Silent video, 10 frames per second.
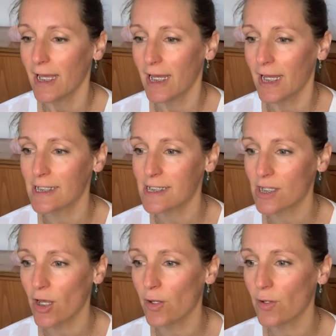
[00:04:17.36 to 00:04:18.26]
And
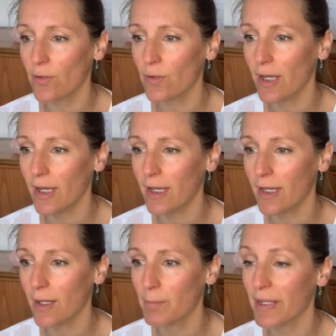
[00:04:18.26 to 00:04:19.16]
so
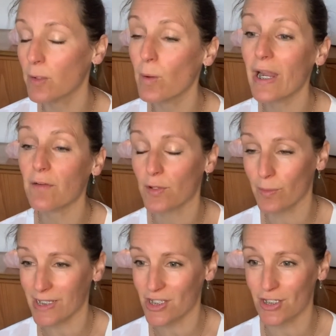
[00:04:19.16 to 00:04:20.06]
being aware of the
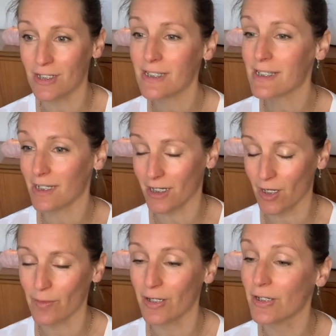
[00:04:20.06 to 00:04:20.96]
questions that are
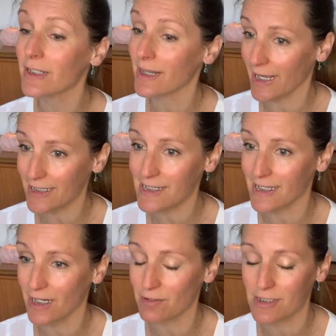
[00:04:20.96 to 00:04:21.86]
going on, that is the
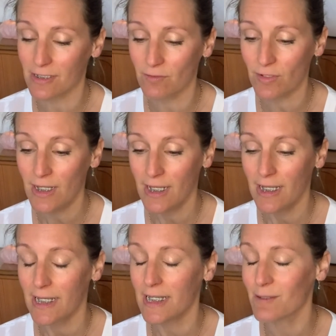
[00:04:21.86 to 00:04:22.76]
narrative,
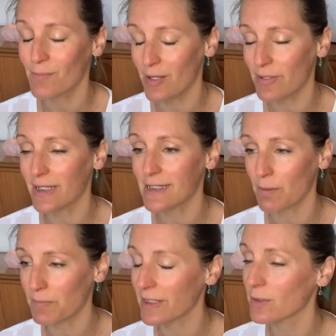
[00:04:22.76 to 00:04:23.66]
is maybe
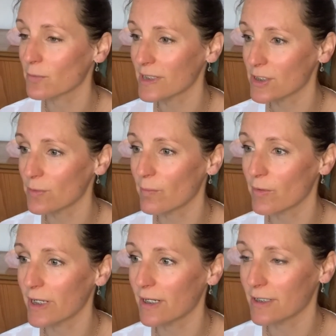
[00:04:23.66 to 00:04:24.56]
something that we do when
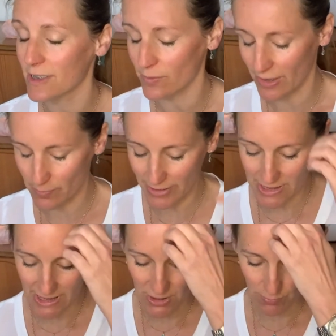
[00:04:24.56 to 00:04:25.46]
we are doing our
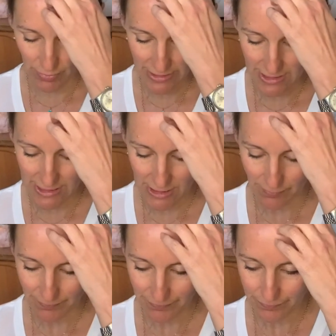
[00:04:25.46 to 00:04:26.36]
meditation practice.
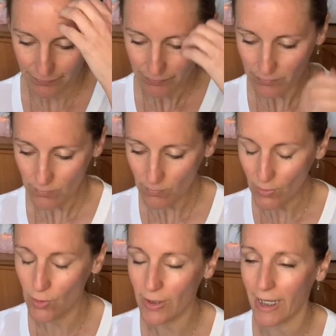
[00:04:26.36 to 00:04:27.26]

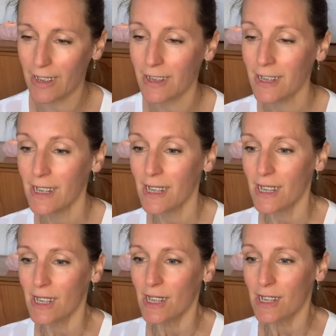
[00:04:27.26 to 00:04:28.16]
Okay,
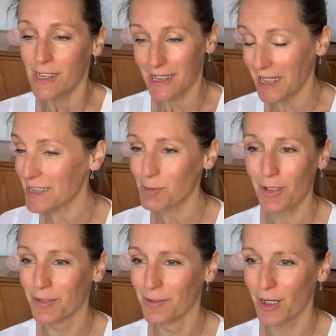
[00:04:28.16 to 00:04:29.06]
so that's
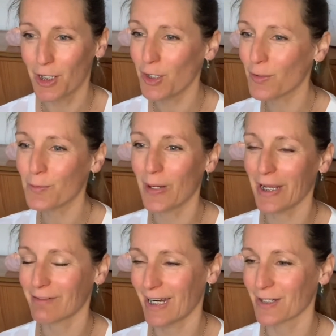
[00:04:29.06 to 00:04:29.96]
a long
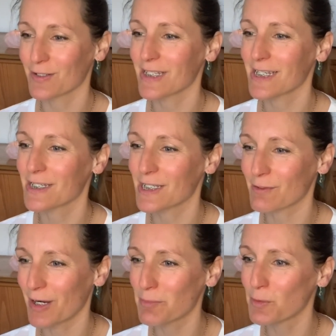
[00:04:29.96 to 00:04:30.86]
way around
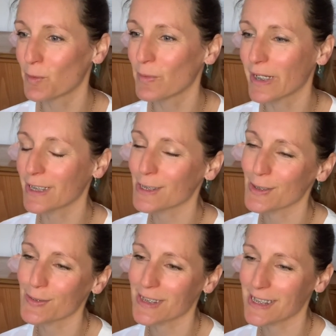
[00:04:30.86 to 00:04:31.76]
describing what we're going to
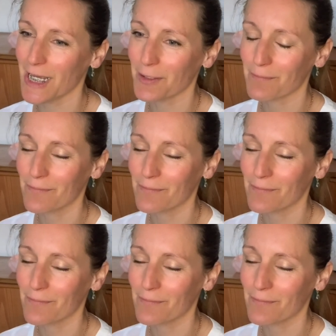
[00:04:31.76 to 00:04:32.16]
do today.